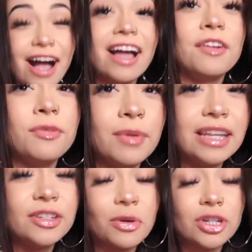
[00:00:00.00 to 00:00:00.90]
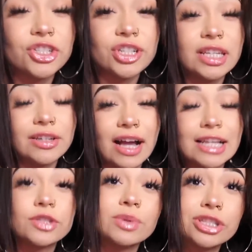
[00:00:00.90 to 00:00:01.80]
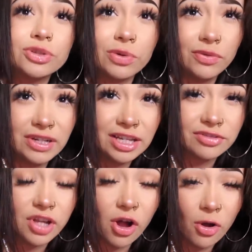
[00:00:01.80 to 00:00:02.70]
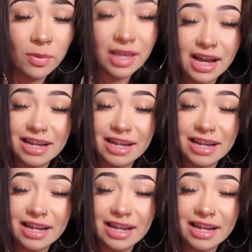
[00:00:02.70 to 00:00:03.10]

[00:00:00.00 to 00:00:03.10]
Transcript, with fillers: I've been torturing you guys with school videos all week.